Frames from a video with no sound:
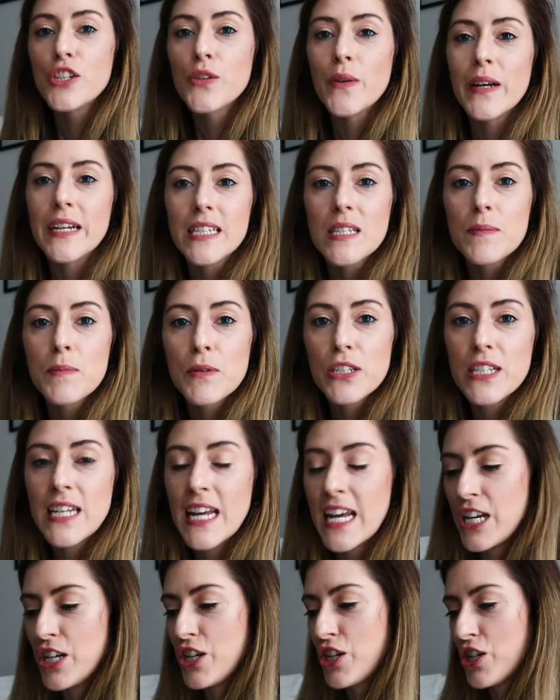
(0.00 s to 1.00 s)

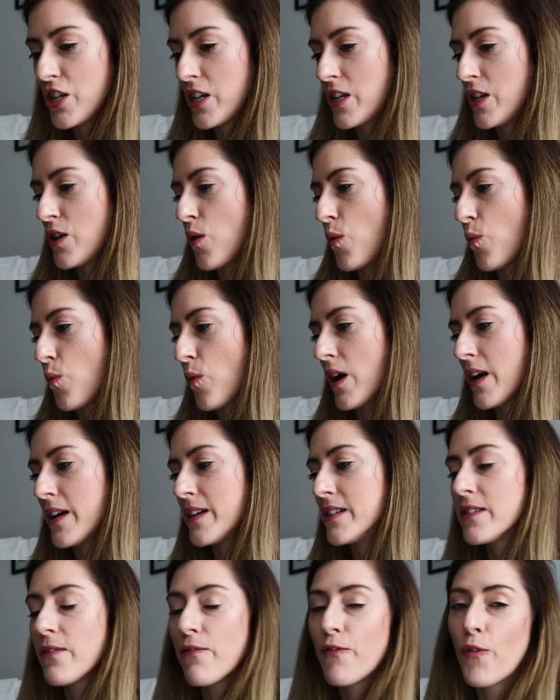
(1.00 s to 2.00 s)
Transportation
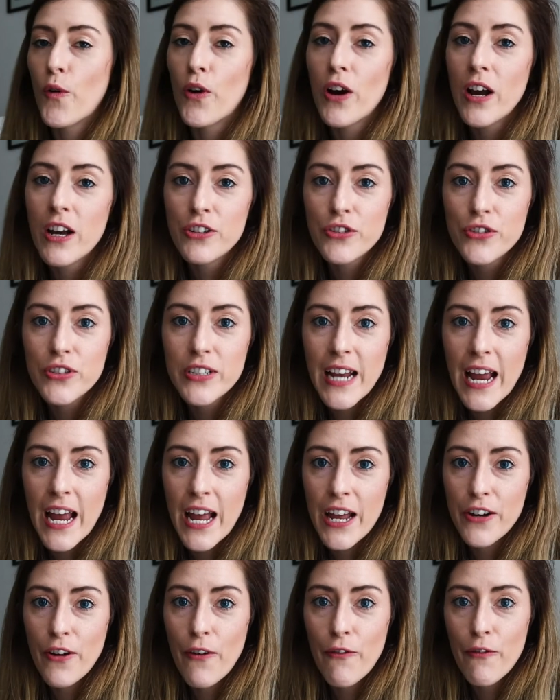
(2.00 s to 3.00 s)
was
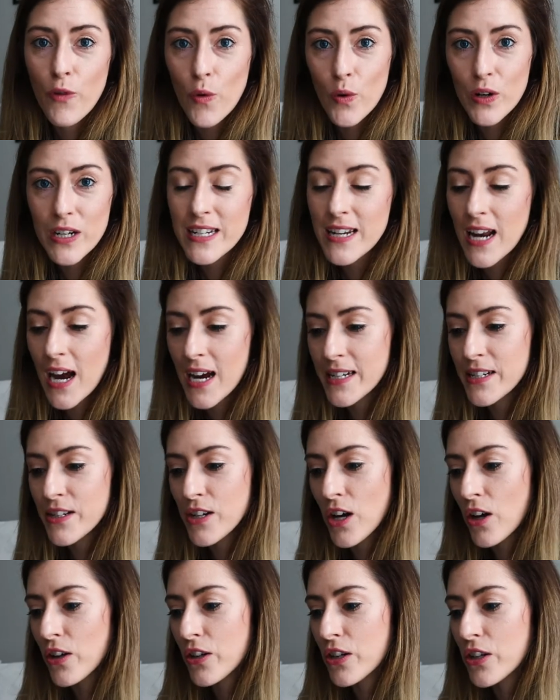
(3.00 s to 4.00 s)

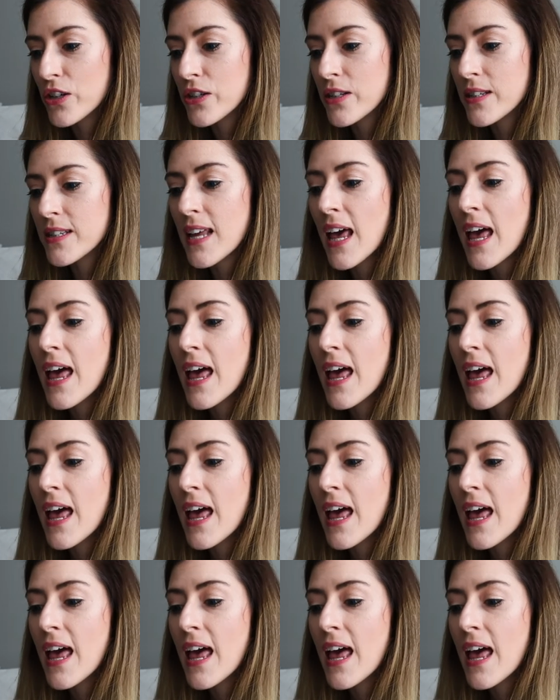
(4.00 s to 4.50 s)
$449.